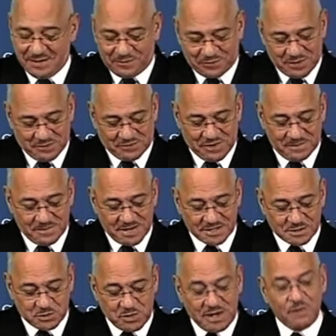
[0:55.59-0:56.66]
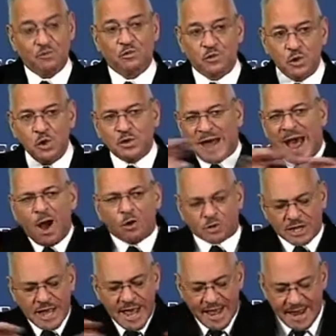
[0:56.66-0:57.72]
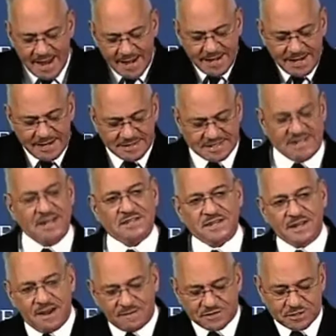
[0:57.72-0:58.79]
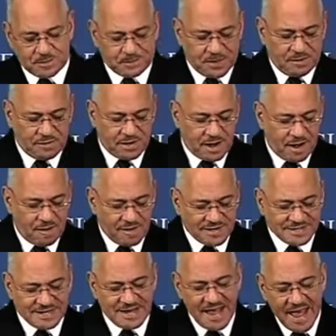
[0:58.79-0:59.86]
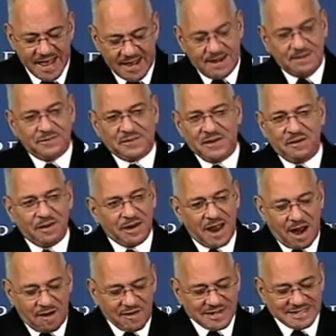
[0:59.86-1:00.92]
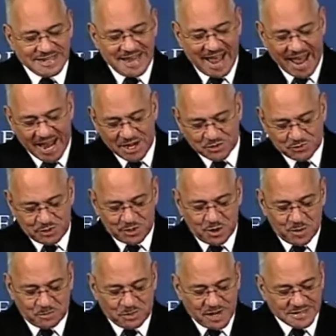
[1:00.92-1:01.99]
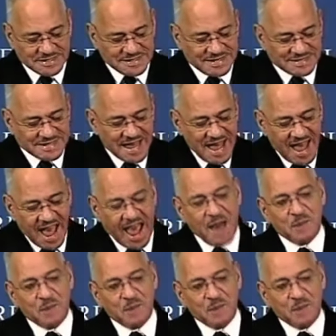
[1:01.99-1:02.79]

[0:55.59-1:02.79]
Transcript: different from from us. We root out any teaching of superiority, inferiority, hatred, or prejudice.